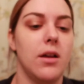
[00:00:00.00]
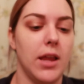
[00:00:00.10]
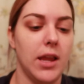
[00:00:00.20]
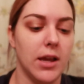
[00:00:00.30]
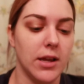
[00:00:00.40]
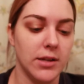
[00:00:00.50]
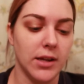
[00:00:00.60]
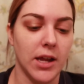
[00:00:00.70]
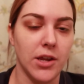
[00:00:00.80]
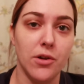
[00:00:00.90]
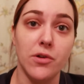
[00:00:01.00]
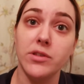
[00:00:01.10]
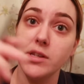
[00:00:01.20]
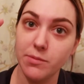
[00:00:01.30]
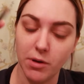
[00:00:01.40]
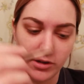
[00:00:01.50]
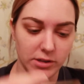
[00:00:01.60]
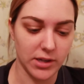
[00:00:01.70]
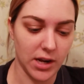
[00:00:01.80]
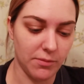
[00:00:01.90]
And I use the smaller
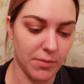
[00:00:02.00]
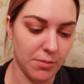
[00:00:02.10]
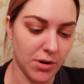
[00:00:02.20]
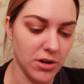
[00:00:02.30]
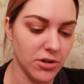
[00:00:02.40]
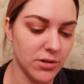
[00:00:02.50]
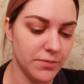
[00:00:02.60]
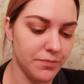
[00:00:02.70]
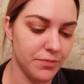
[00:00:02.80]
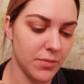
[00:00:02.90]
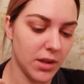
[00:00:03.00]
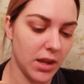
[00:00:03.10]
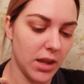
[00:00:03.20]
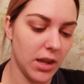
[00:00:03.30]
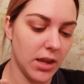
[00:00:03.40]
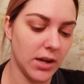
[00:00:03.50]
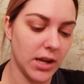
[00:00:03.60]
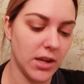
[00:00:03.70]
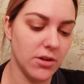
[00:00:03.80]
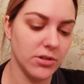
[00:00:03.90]
side of my brush. And
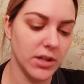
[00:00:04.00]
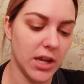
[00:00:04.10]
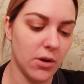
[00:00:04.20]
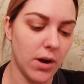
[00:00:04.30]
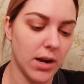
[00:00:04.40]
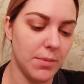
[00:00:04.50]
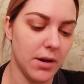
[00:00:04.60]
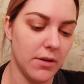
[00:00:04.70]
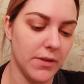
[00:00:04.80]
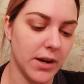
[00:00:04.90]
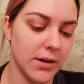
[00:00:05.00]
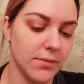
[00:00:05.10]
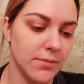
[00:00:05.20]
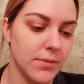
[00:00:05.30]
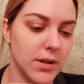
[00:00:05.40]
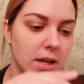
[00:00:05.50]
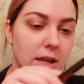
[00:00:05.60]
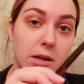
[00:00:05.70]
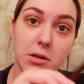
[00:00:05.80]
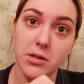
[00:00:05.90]
I usually get quite a bit on there.
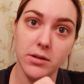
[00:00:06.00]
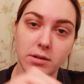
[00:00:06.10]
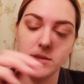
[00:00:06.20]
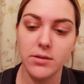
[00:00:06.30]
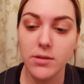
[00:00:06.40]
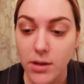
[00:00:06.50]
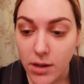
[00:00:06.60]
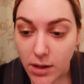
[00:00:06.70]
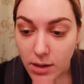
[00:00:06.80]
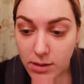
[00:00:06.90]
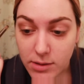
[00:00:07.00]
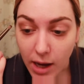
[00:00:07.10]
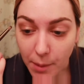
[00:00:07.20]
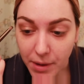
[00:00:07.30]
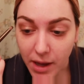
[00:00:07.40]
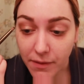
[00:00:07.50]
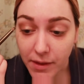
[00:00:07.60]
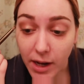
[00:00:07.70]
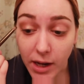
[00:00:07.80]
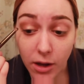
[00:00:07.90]
And tap it. And
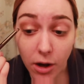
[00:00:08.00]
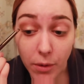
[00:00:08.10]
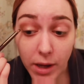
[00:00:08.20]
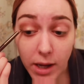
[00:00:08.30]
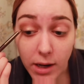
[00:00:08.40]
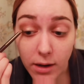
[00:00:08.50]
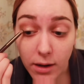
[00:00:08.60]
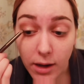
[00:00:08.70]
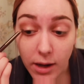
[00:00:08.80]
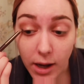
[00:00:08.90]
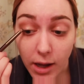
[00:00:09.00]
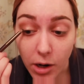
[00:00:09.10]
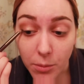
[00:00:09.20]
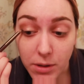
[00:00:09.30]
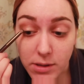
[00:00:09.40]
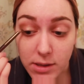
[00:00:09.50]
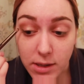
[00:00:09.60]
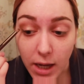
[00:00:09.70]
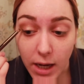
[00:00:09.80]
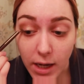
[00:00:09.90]
then I go in and kind of almost
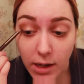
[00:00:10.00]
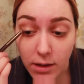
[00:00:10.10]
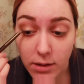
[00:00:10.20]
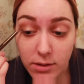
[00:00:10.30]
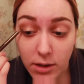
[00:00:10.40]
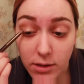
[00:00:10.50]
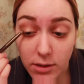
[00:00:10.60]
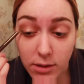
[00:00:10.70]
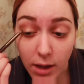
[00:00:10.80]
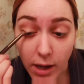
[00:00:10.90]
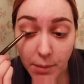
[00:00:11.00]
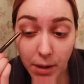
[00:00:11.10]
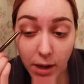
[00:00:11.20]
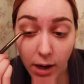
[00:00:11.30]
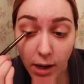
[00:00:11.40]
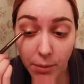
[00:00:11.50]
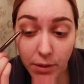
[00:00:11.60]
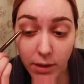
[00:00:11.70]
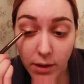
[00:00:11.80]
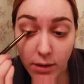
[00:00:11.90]
start to line my eye
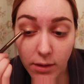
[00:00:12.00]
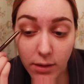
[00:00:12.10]
with it.